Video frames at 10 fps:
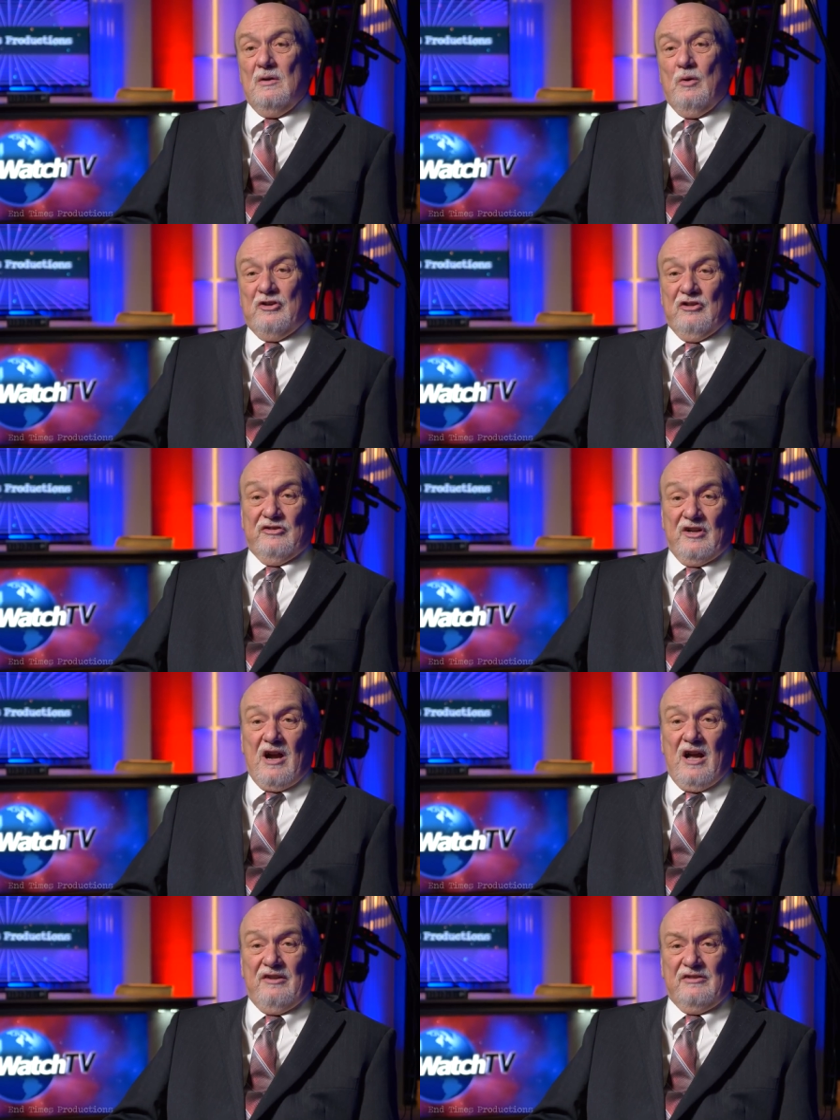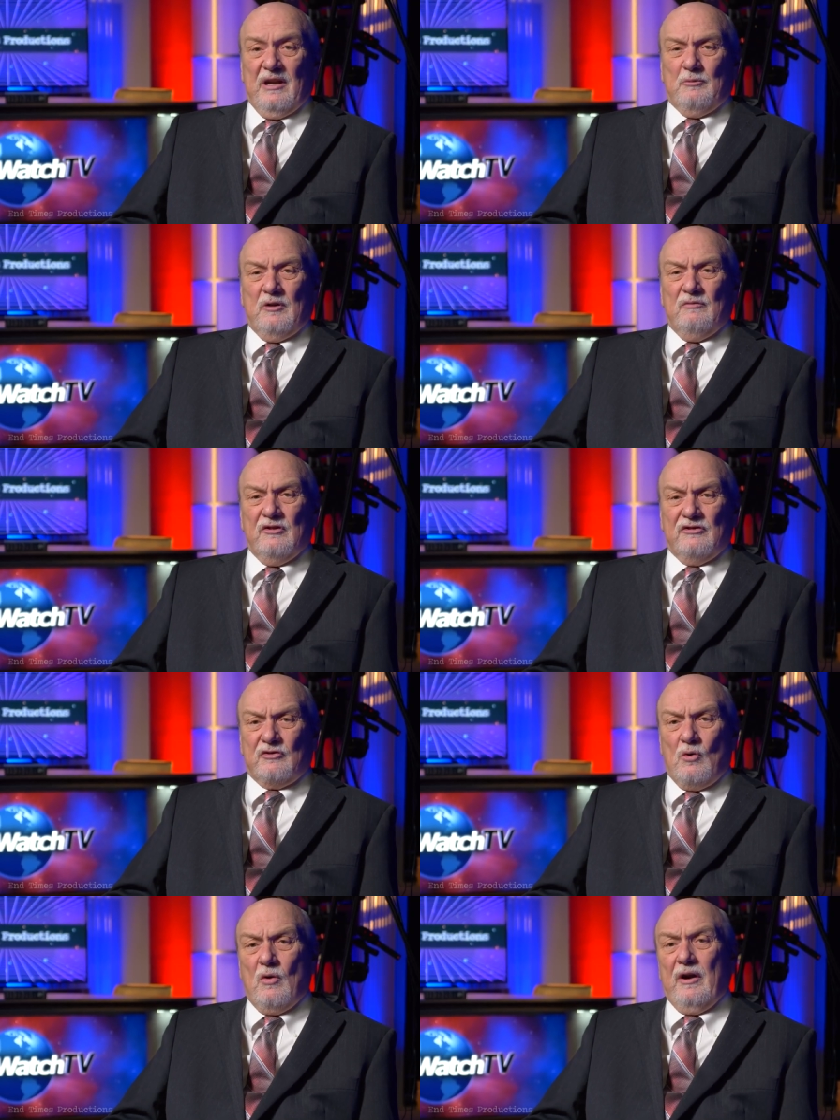which is the concept of
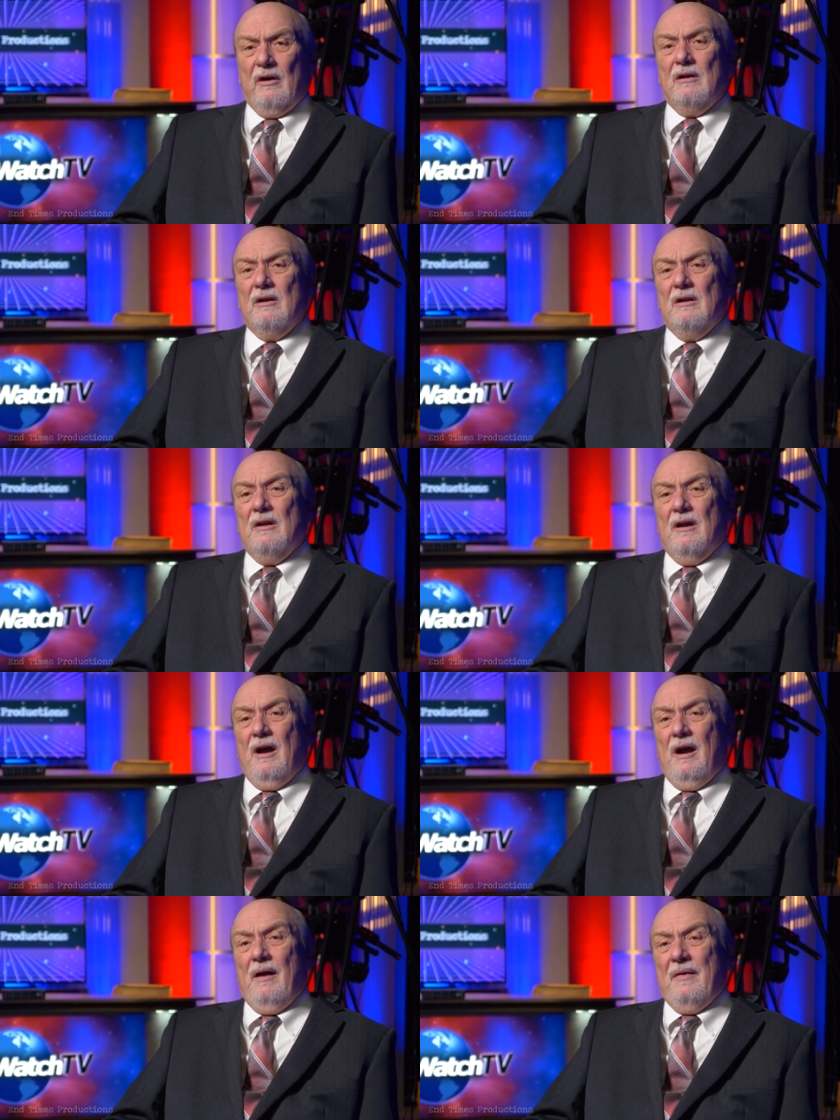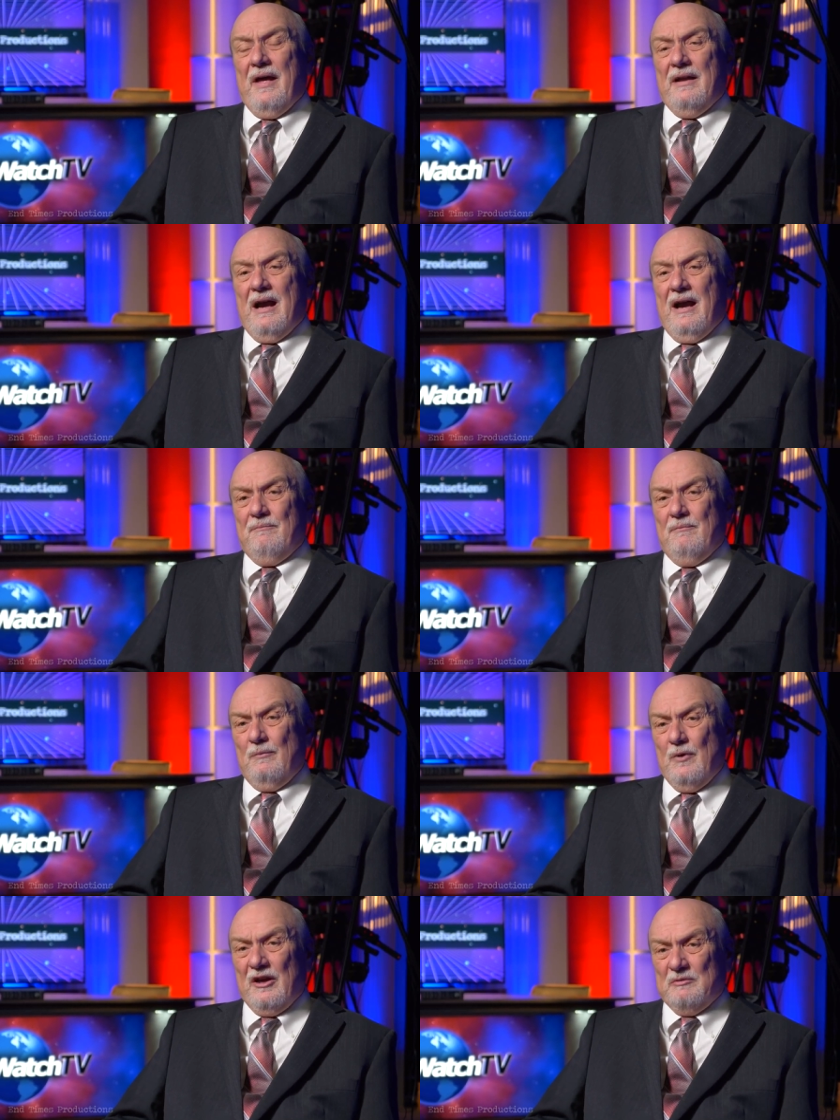destroyer that I
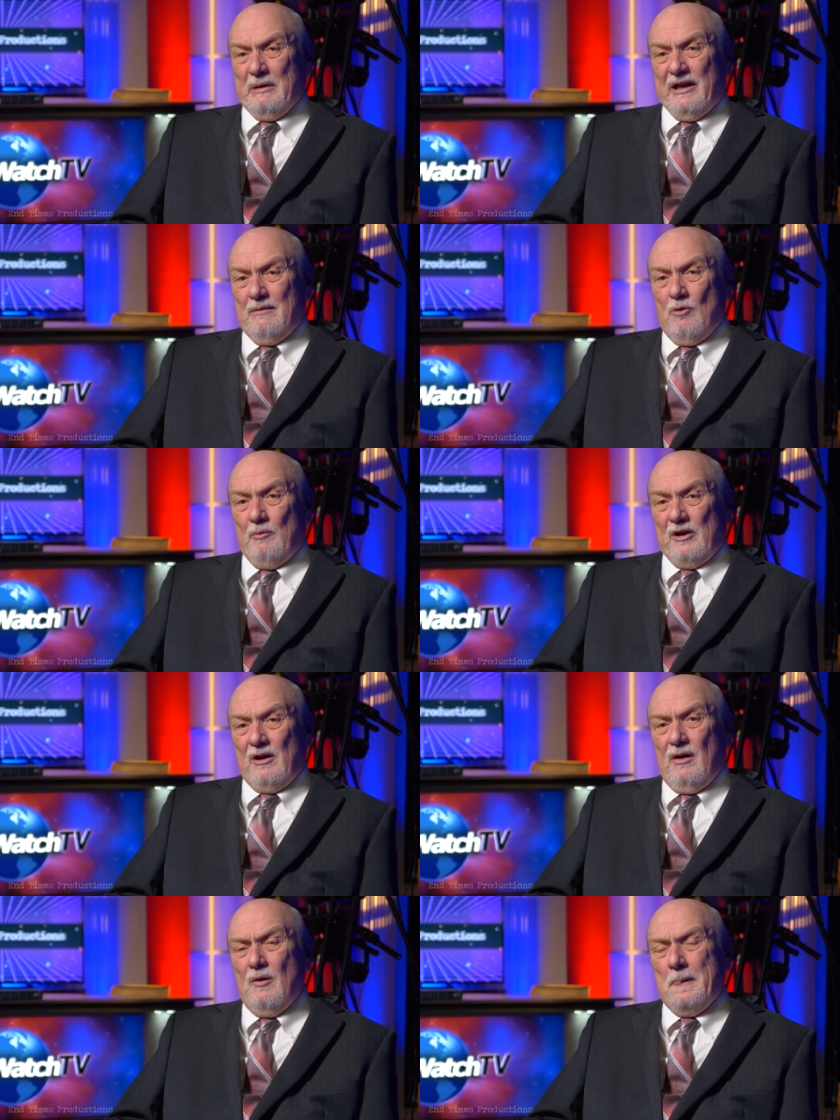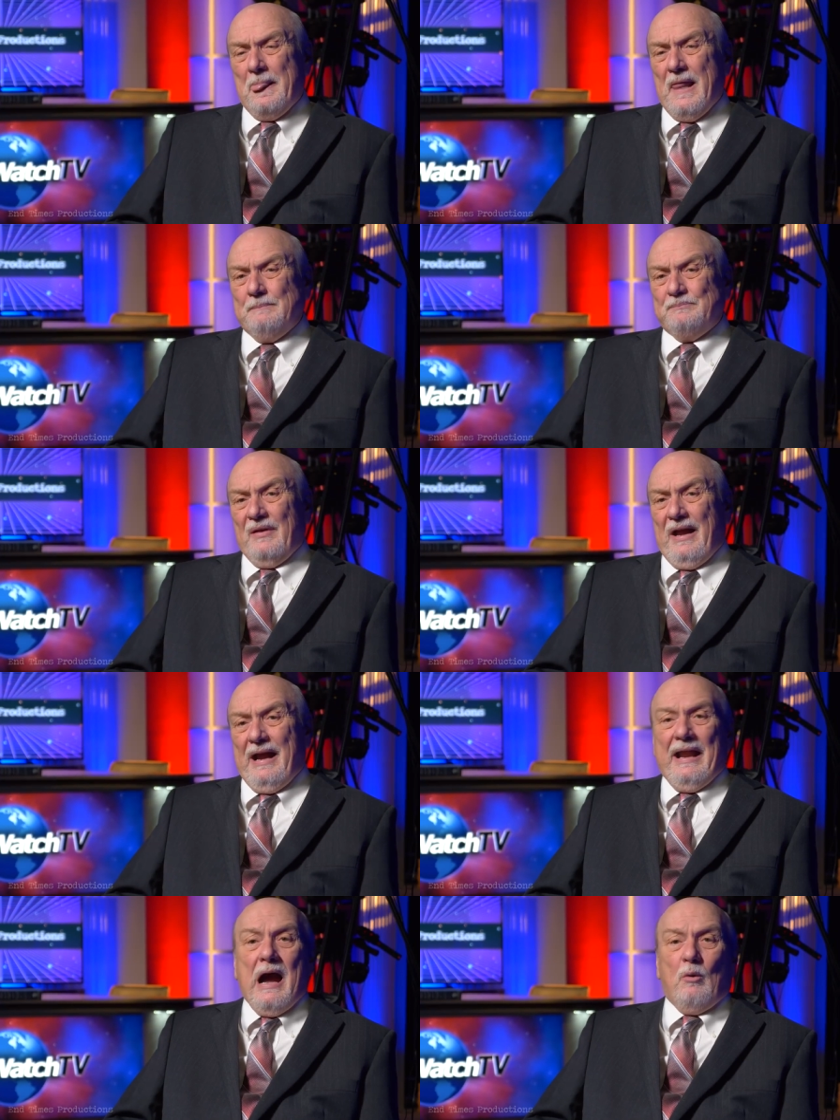explained a moment ago,
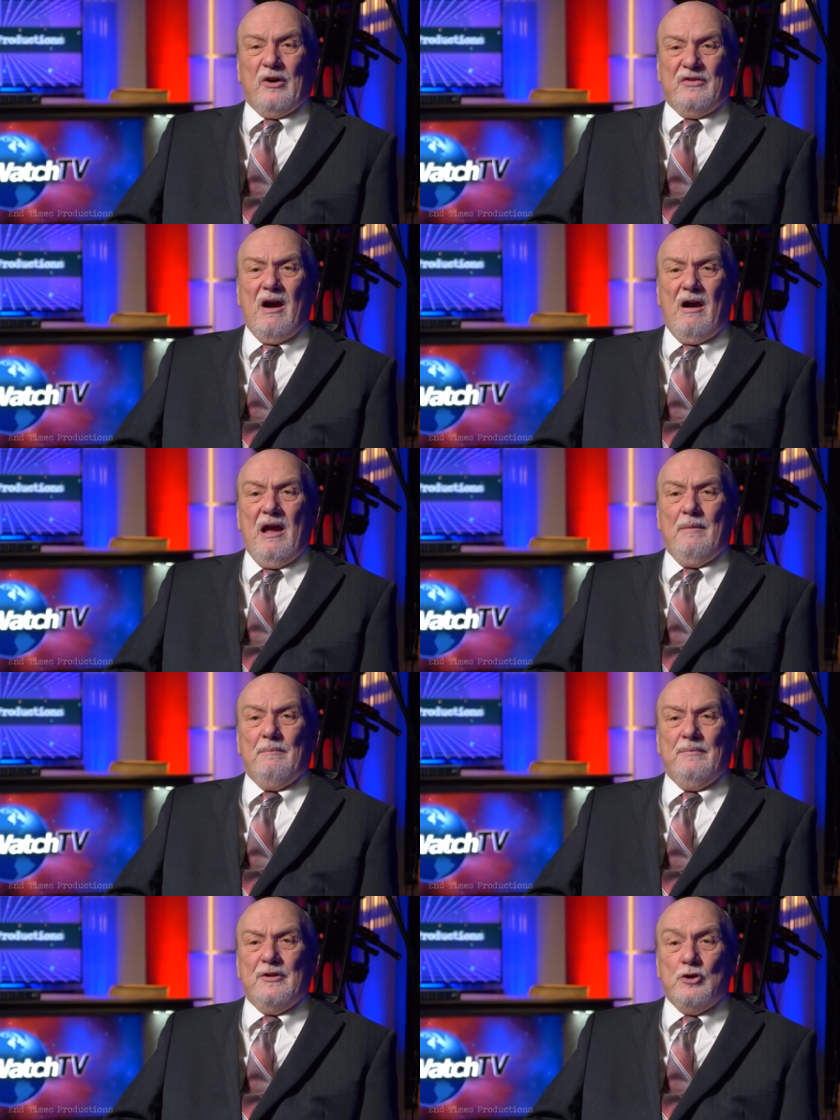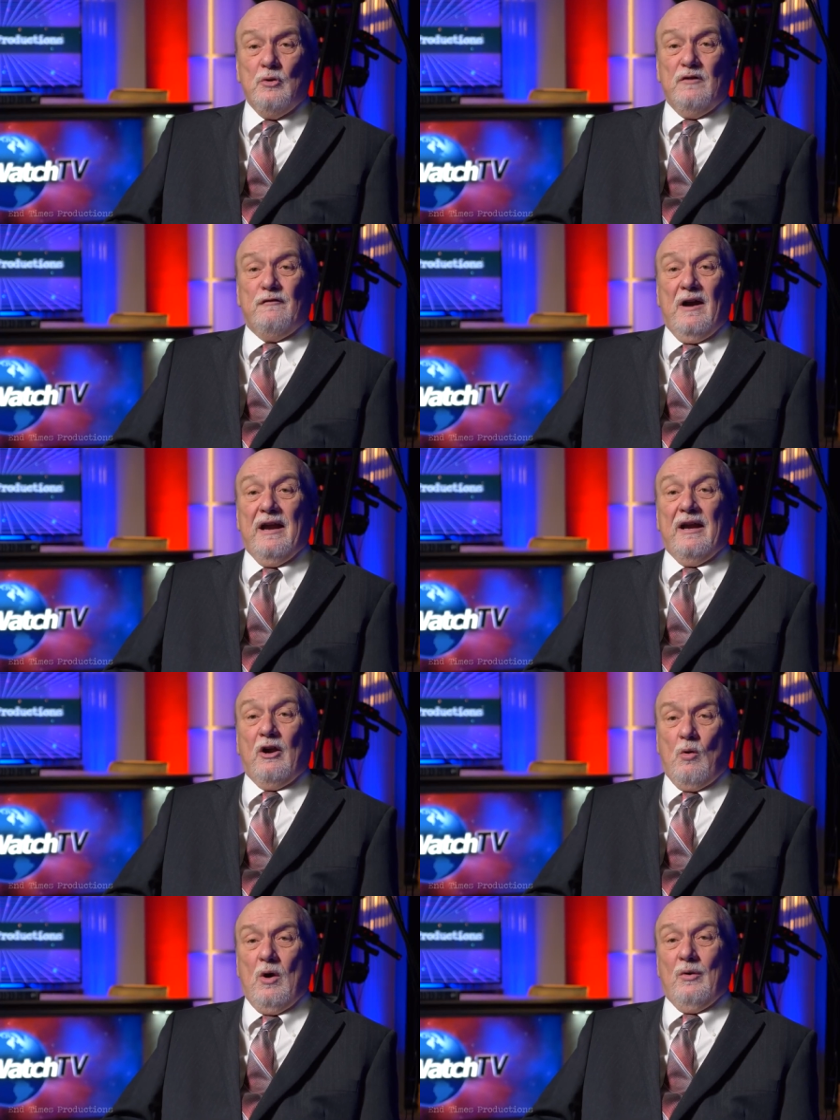and our time, unifying,
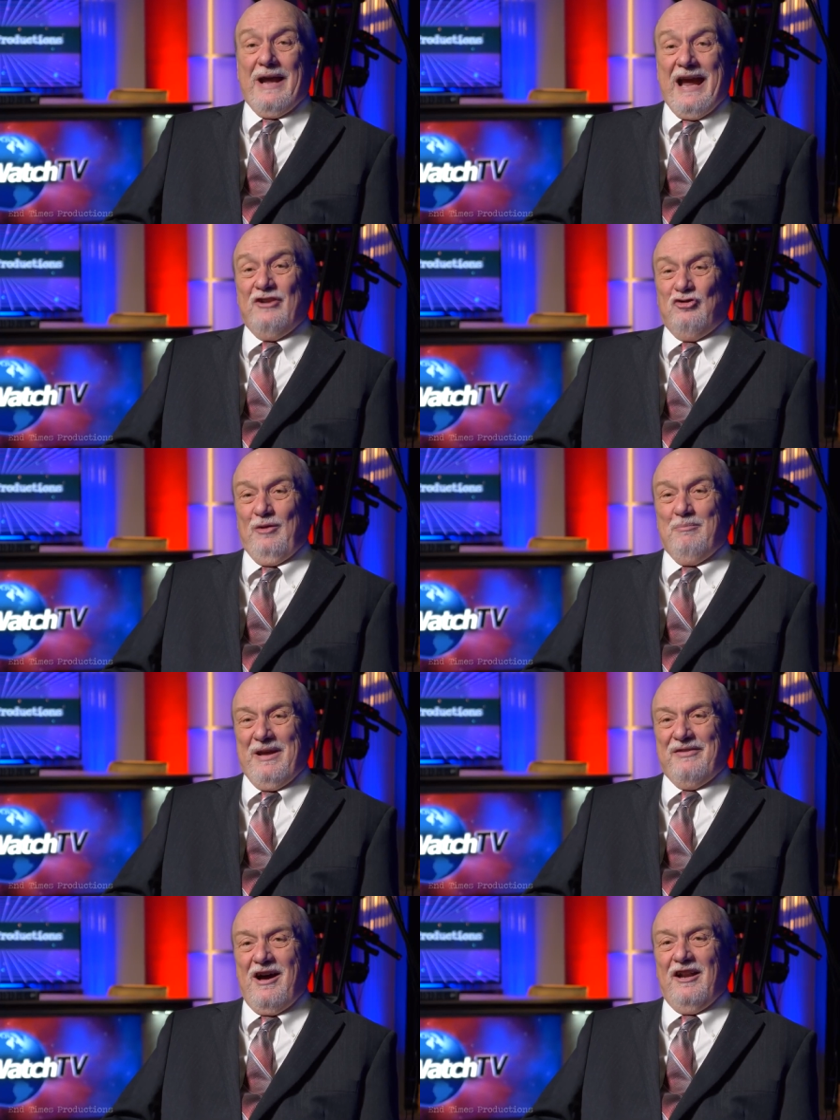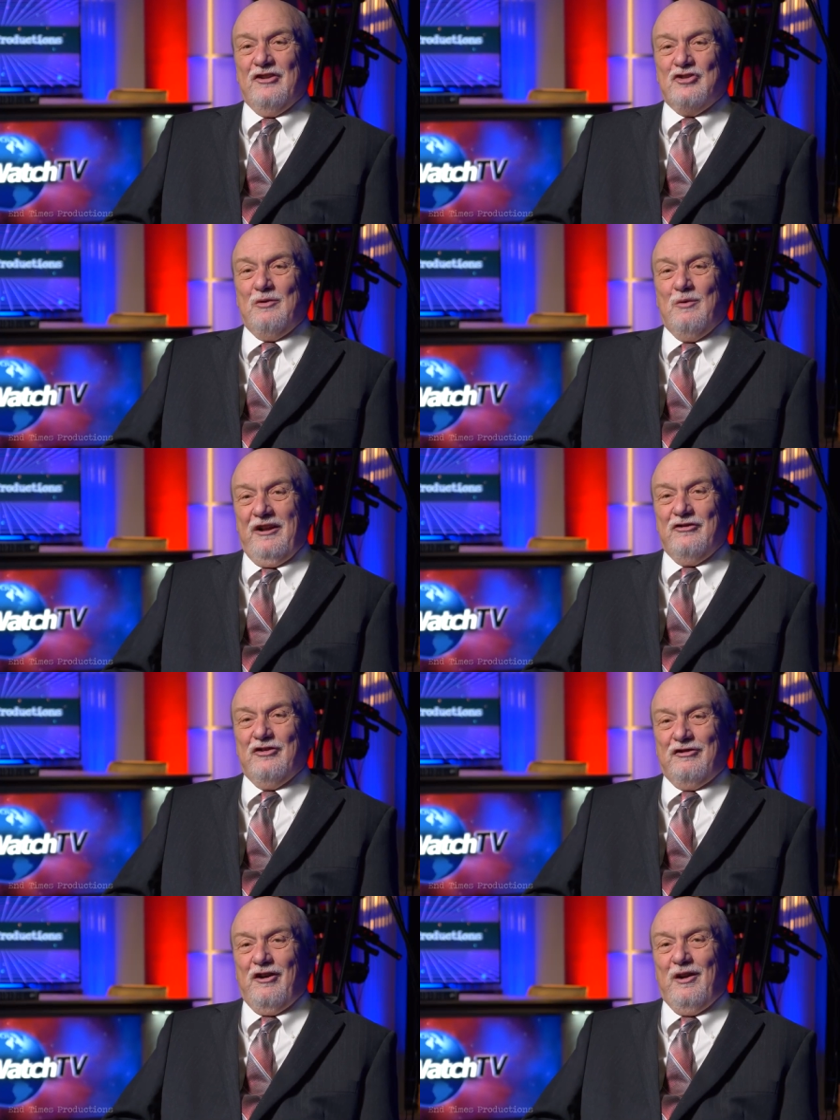quote, ancient mythology,
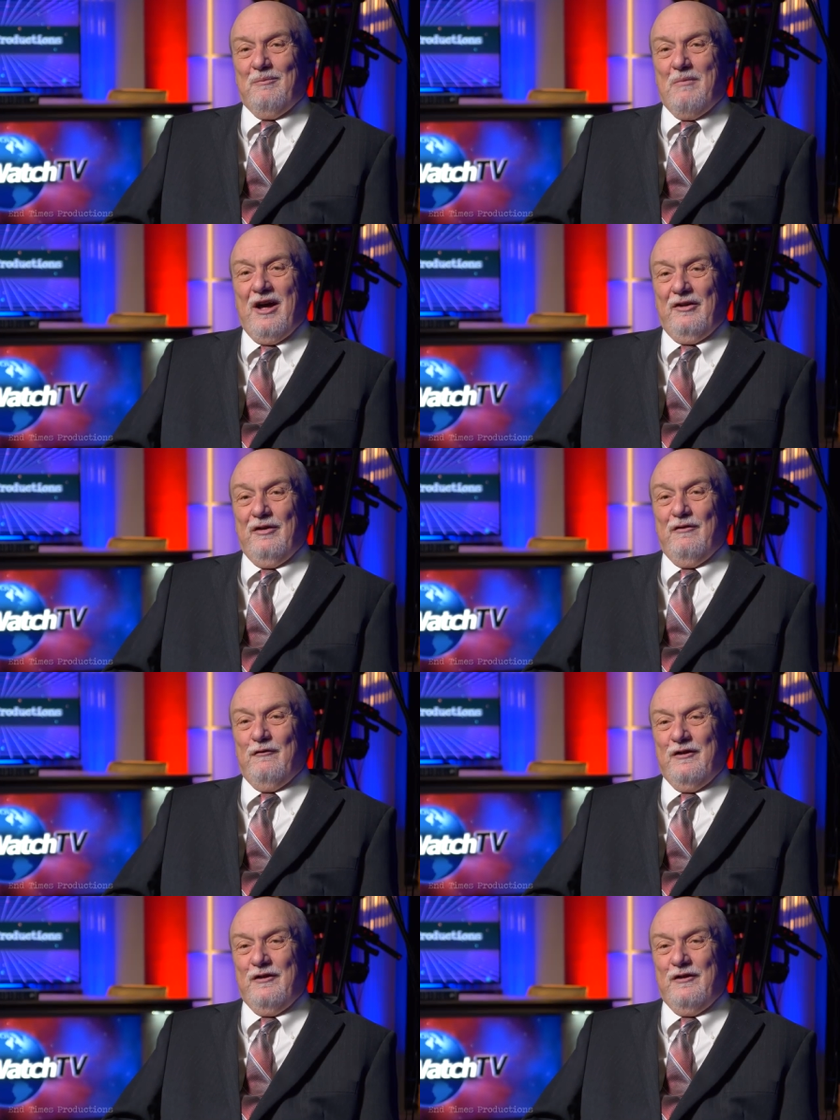religious art, and modern